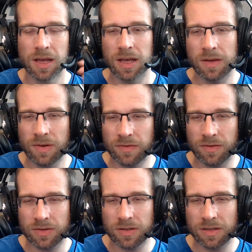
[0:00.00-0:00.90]
even if
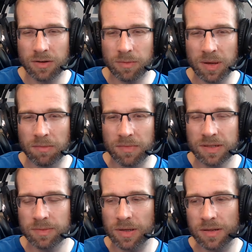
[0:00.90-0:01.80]
it was just little
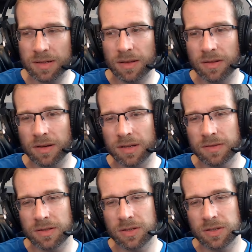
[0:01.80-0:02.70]
bumps, but there's nothing.
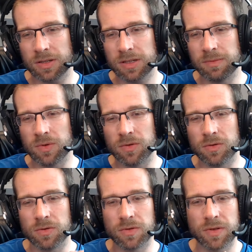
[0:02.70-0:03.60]
It's just a
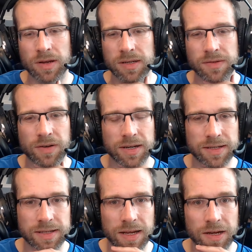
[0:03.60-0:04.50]
smooth
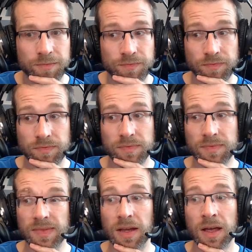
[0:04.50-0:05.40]
interface there.
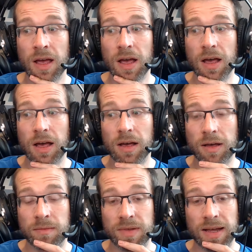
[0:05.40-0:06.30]

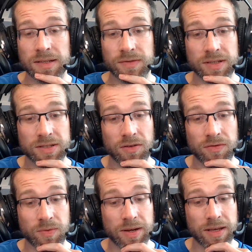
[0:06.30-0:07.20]
As for
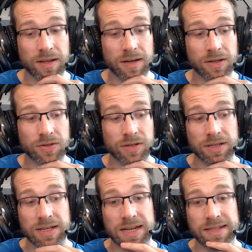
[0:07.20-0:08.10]
software, there
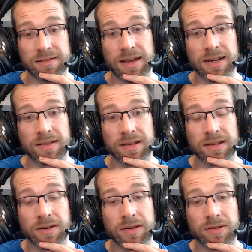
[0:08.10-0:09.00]
literally isn't
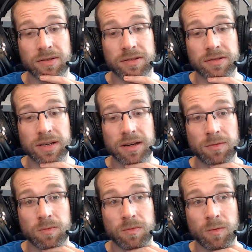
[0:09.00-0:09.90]
anything going on. You get
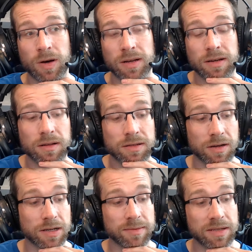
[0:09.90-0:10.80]
one little
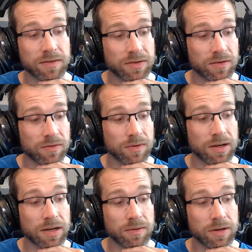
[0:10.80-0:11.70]
tiny bit of
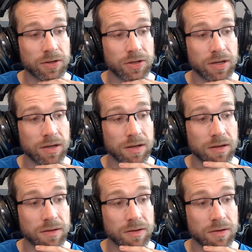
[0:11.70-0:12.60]
software, which
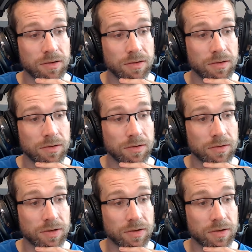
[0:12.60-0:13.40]
is called